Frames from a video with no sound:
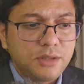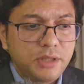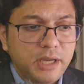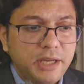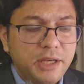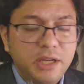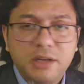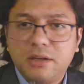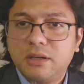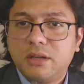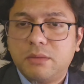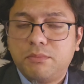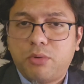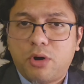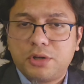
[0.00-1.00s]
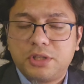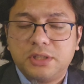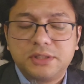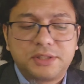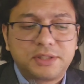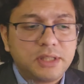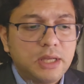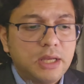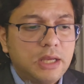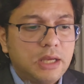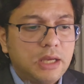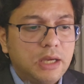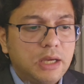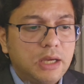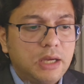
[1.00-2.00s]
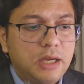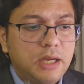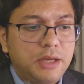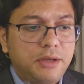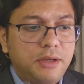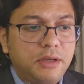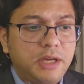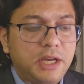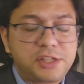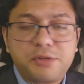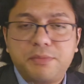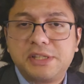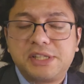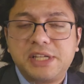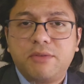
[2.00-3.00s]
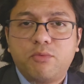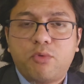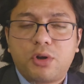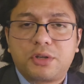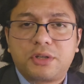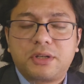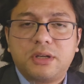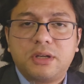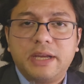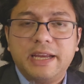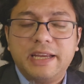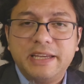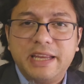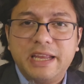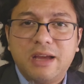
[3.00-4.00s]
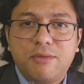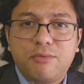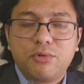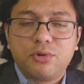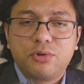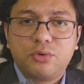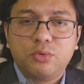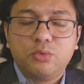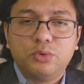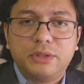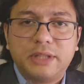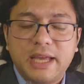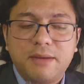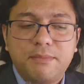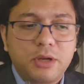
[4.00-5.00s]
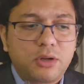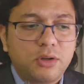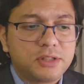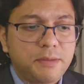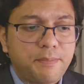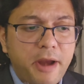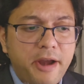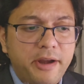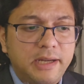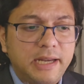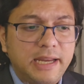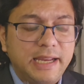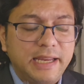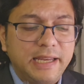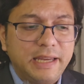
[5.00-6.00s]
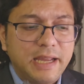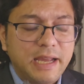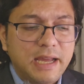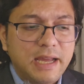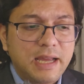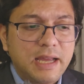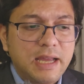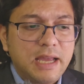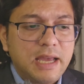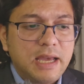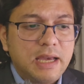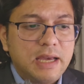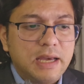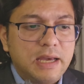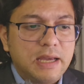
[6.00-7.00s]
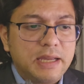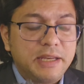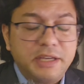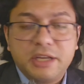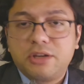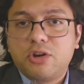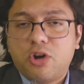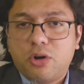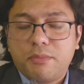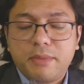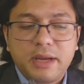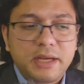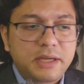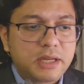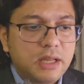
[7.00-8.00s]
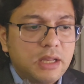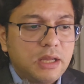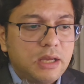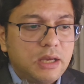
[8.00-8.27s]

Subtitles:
the Indian borders, it needs to be seen what India would do then, because apparently Indian government,